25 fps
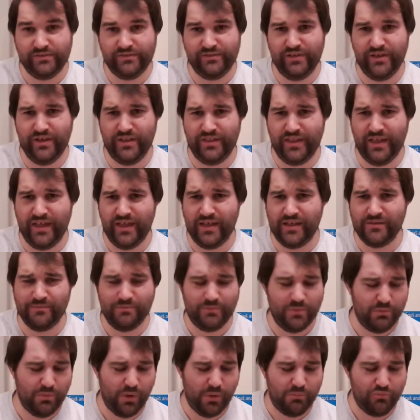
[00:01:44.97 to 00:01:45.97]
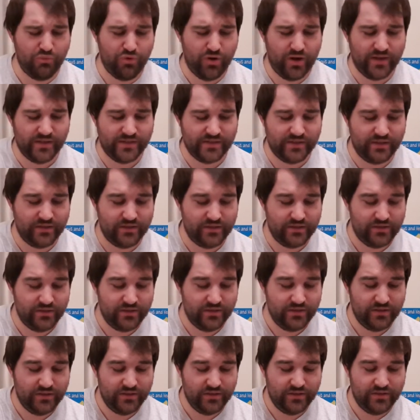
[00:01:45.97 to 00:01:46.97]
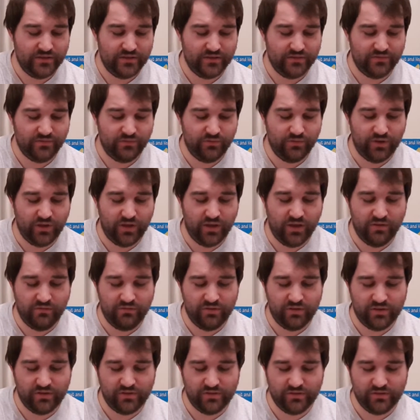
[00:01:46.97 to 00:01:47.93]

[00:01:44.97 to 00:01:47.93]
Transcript: That'll be my predator that's falling over.